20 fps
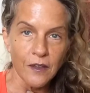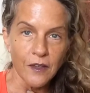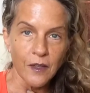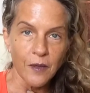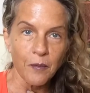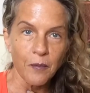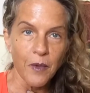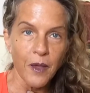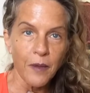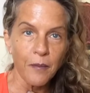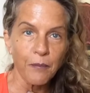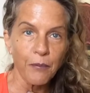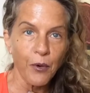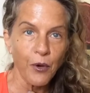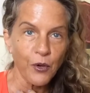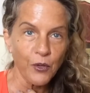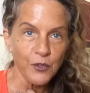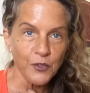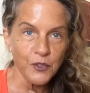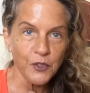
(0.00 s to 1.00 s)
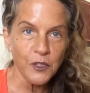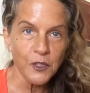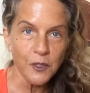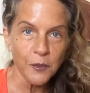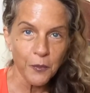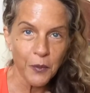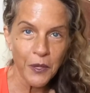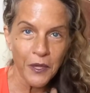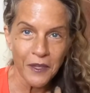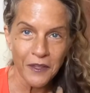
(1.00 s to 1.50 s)
in my personal
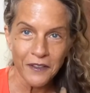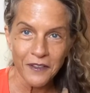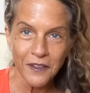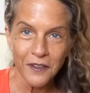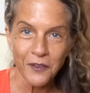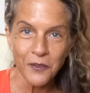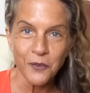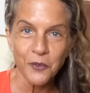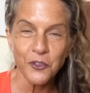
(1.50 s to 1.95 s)
opinion,